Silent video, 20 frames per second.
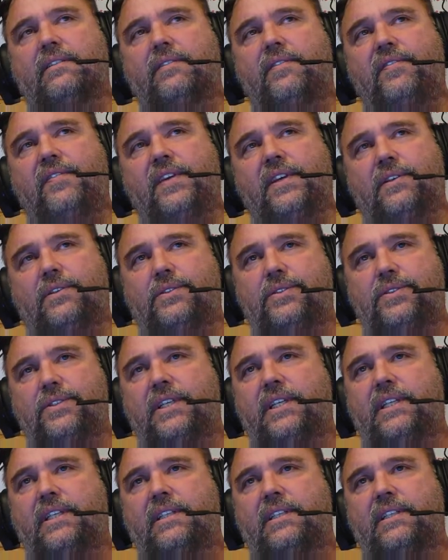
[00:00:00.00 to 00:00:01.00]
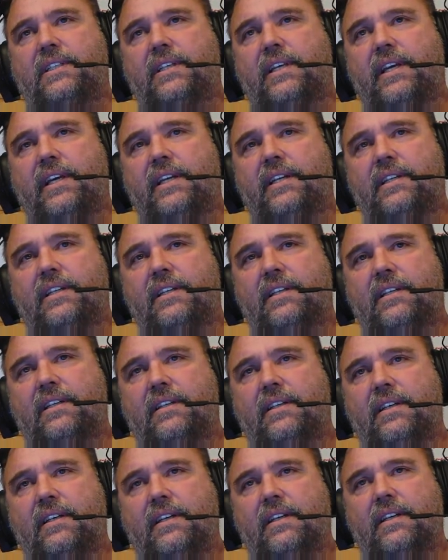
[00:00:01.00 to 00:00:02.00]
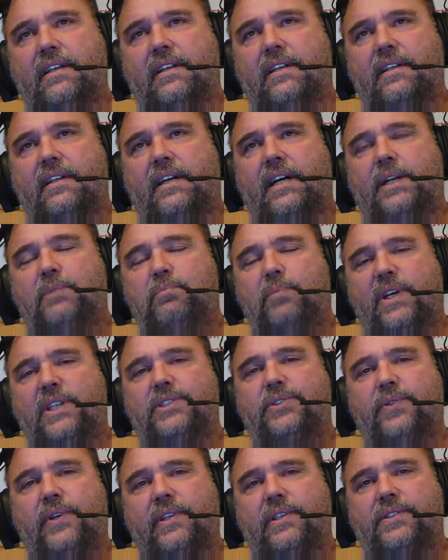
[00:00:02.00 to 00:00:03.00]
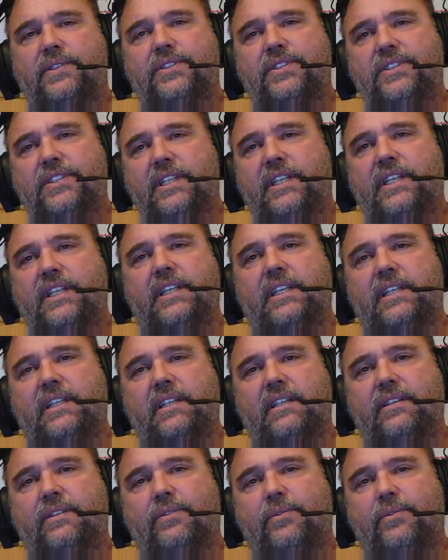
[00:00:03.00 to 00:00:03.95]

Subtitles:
feels again, and I'd much rather see